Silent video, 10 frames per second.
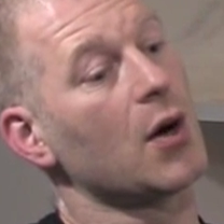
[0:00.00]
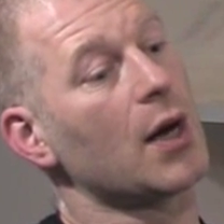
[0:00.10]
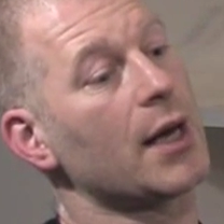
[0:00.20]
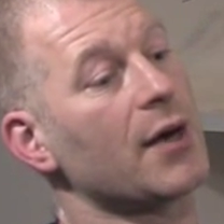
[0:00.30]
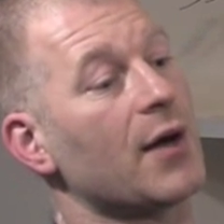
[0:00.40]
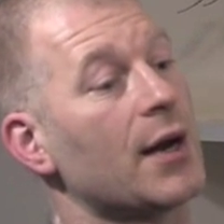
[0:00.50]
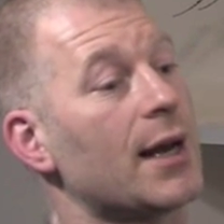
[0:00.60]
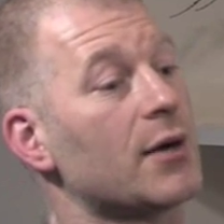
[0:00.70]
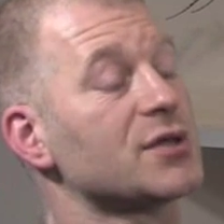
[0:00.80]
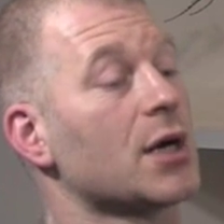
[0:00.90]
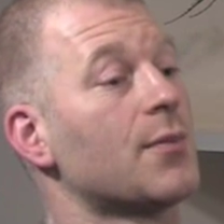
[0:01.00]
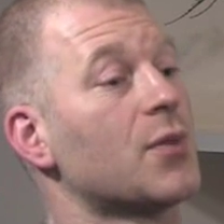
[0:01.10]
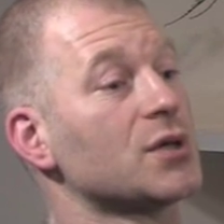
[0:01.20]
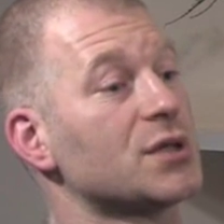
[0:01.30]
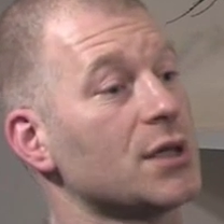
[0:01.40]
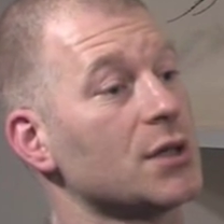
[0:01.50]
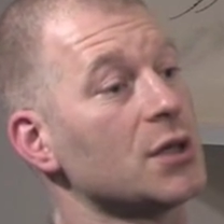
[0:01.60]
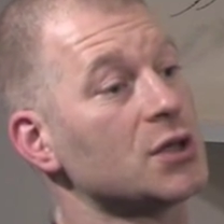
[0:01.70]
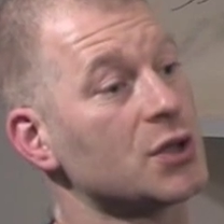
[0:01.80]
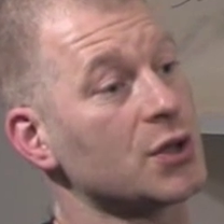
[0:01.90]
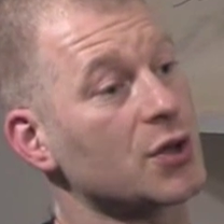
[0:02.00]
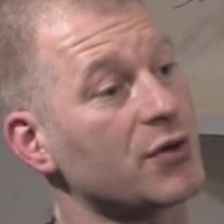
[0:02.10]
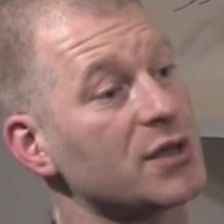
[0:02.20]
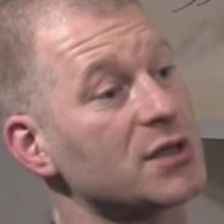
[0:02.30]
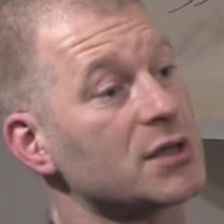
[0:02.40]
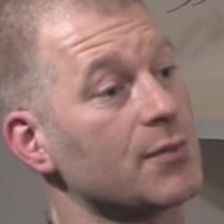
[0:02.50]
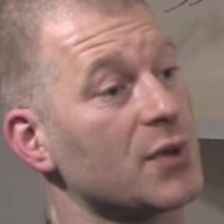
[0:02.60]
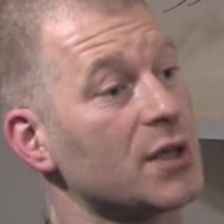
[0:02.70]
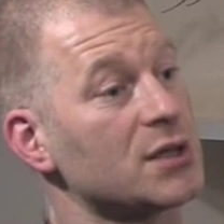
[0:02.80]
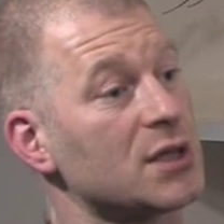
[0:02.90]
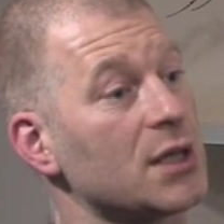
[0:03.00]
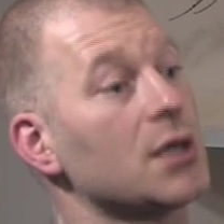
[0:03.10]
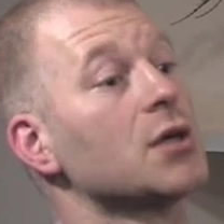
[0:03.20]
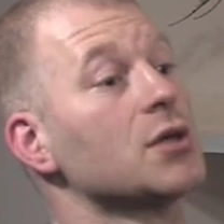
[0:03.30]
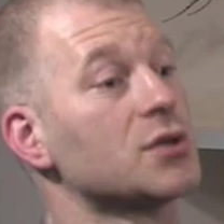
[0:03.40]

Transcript: it allows our body to increase its ability